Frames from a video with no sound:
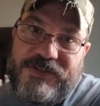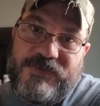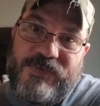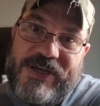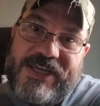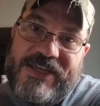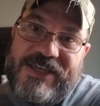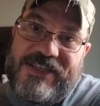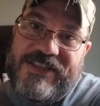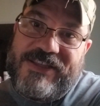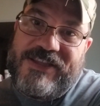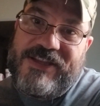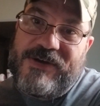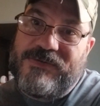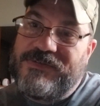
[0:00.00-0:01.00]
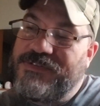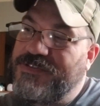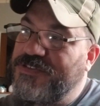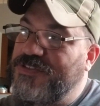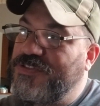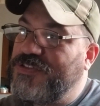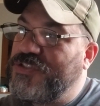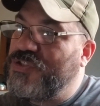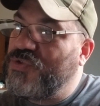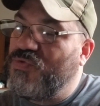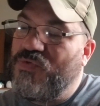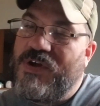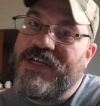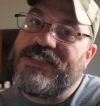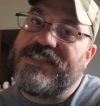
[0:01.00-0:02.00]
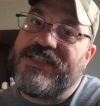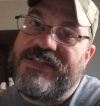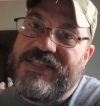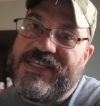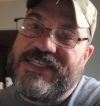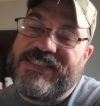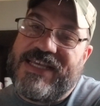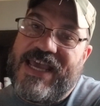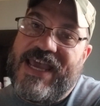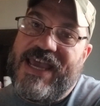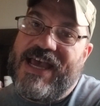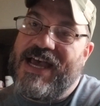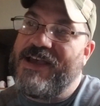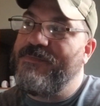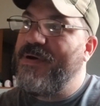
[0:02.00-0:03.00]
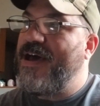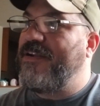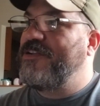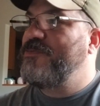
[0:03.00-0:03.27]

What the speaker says: We don't trust these AI models